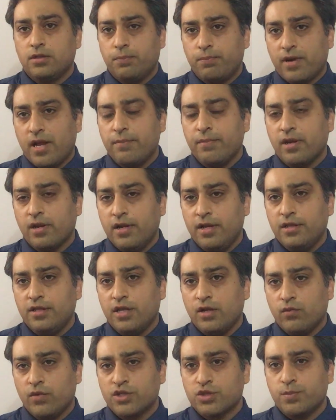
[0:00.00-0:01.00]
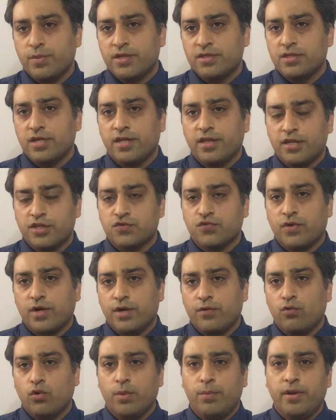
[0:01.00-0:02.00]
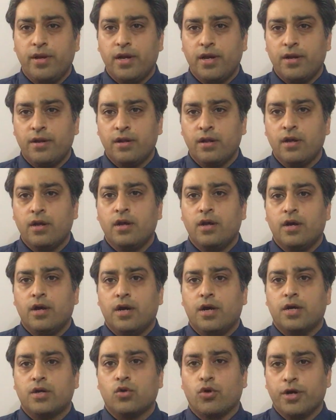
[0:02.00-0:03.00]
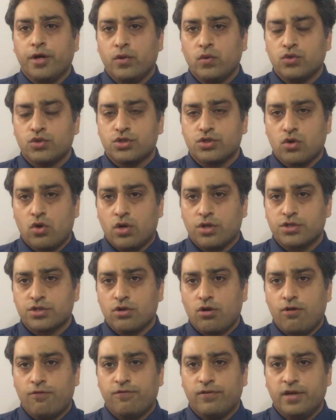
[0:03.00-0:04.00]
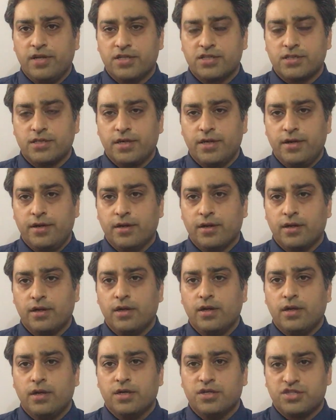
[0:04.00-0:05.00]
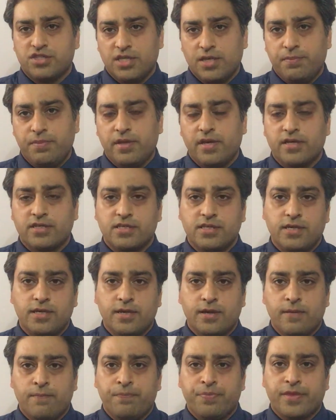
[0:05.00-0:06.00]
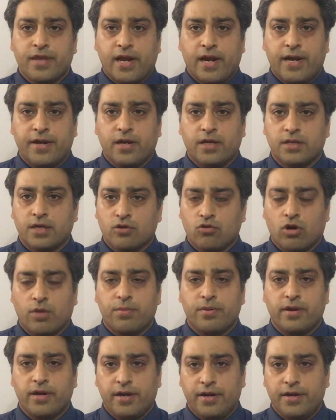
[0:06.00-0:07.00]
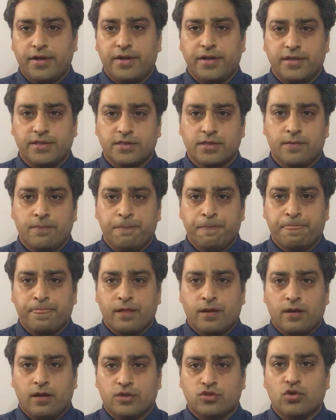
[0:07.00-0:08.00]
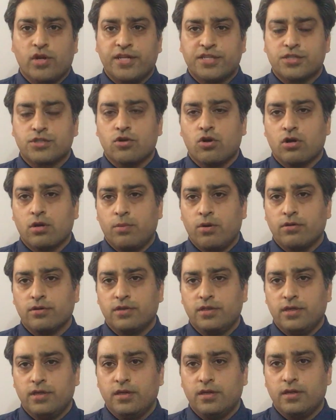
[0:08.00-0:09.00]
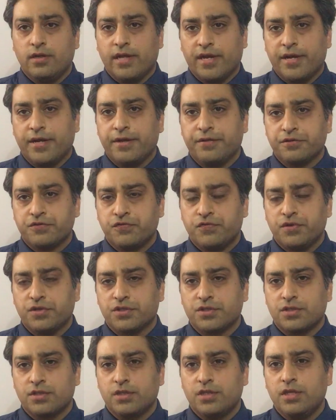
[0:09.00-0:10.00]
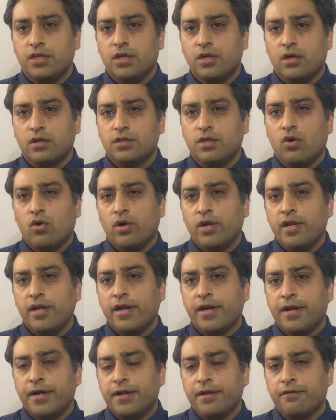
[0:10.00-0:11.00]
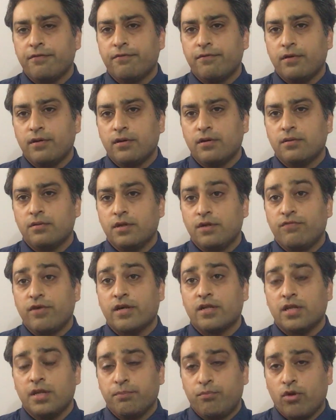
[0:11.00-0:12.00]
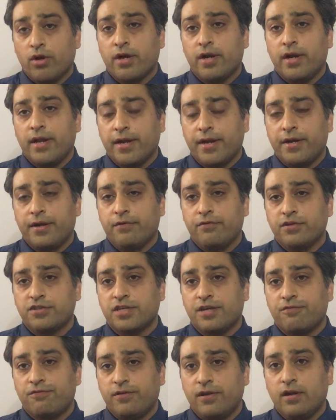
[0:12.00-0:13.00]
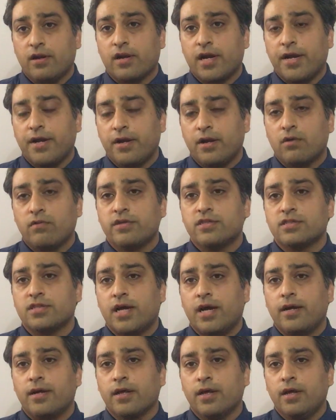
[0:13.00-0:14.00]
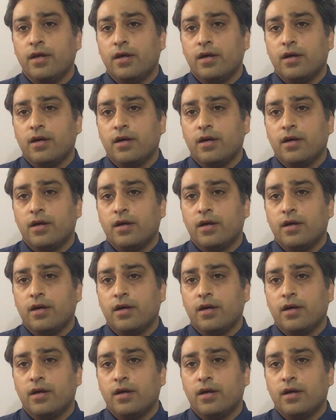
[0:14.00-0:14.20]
Primarily the investments in this fund would be in 22 stocks of listed CPSE and other corporate entities. So let's talk about the negatives first. The only negative, in fact, the important negative which I feel right now is that